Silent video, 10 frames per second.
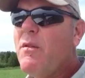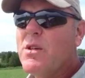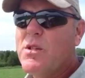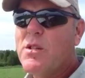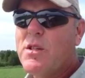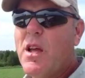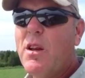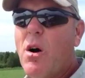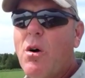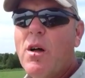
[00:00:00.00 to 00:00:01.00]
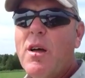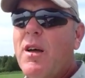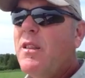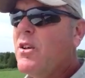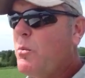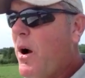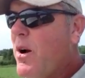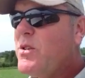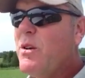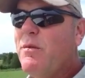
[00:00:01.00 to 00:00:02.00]
of us that say no. There's
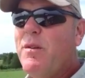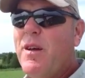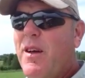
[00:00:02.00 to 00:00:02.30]
parts of